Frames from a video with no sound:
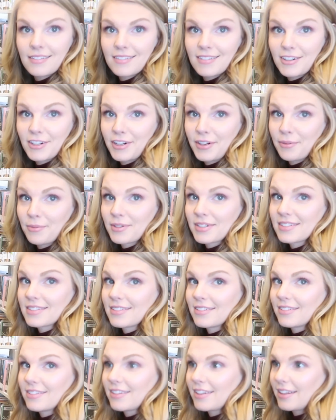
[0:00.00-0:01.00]
Alright, we're
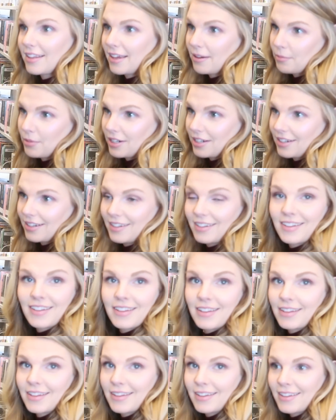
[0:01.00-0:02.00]
still in the library.
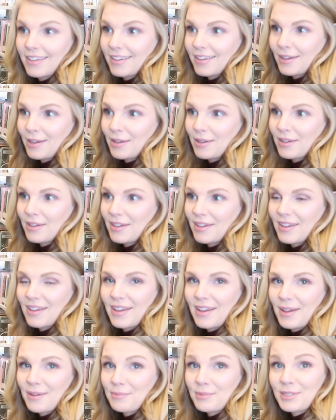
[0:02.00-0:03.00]

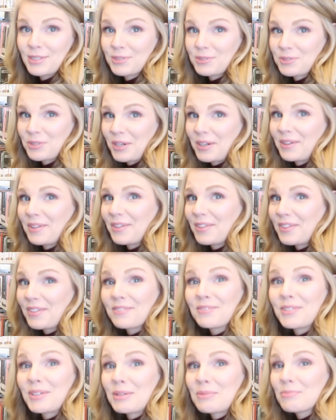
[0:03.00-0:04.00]
Happy's trying to
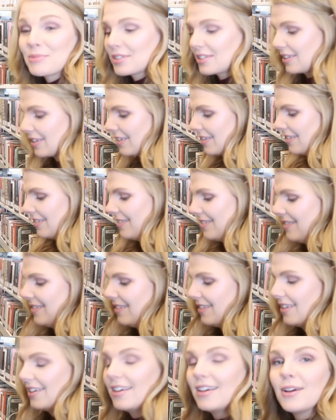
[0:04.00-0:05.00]
look for a book
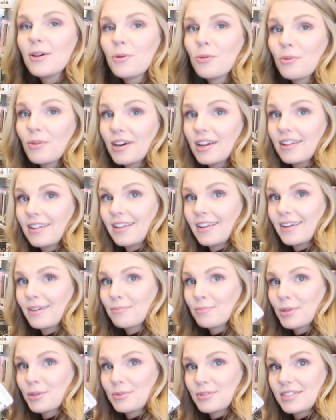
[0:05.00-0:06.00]
while
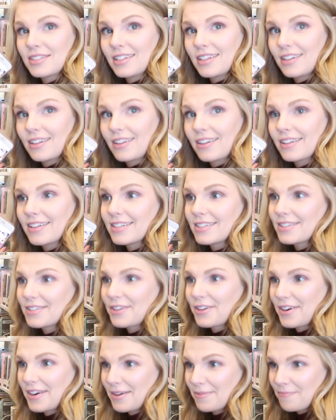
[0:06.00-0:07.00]
I'm posting on
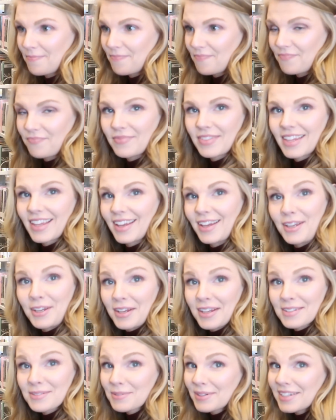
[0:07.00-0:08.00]
Instagram
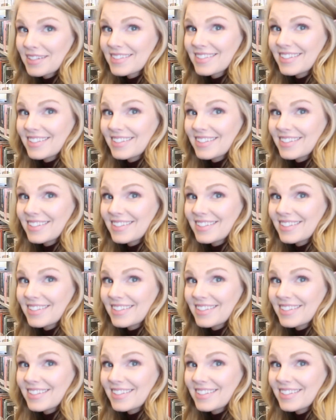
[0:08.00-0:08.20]
guys want to